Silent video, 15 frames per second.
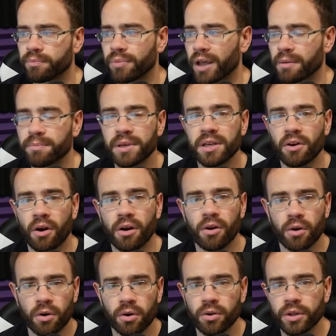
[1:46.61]
like PR
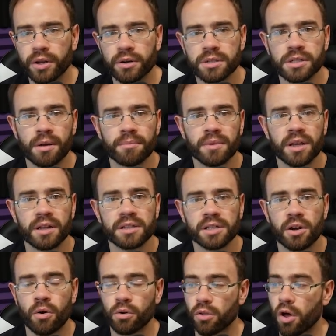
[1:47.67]
early or something to
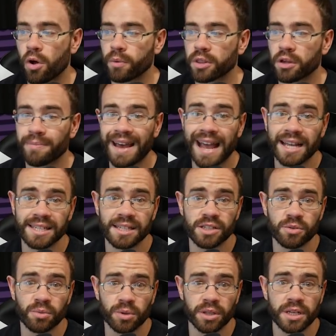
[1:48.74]
go along with their
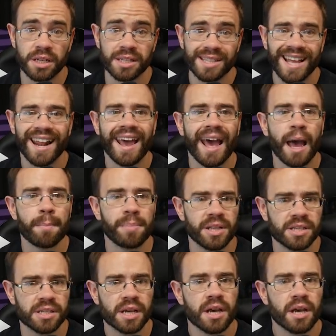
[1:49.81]
magazine's release. That
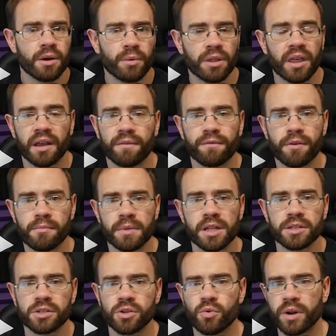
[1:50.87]
happens with like
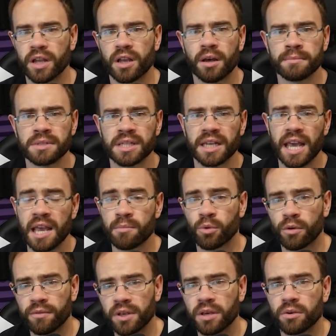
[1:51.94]
Famitsu when it comes to game
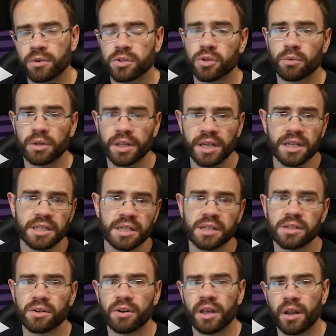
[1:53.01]
reveals or
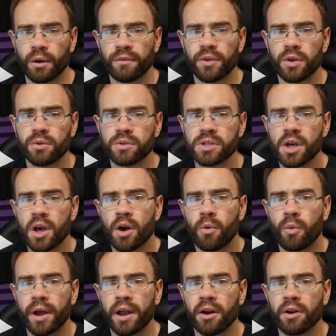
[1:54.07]
releases or interviews,
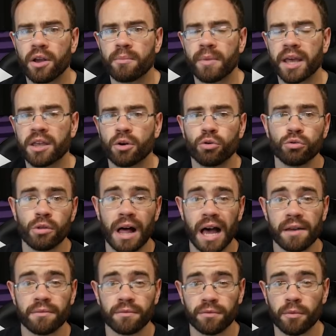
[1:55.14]
where it might go
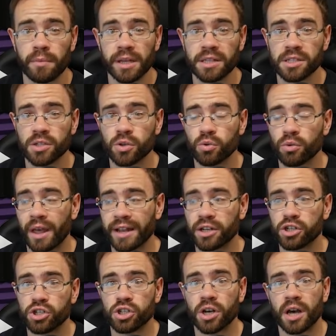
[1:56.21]
live in Famitsu like
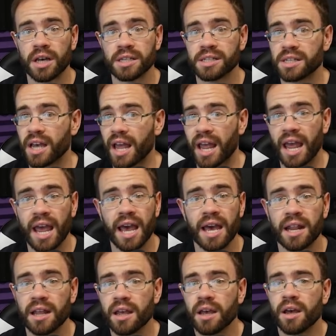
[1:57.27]
just
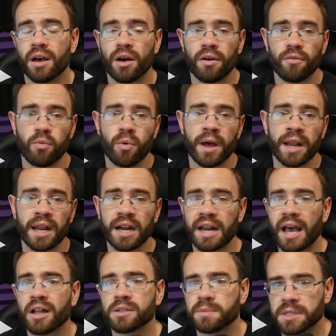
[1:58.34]
ahead of when an
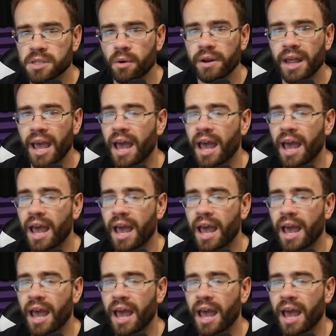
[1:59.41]
announcement's going to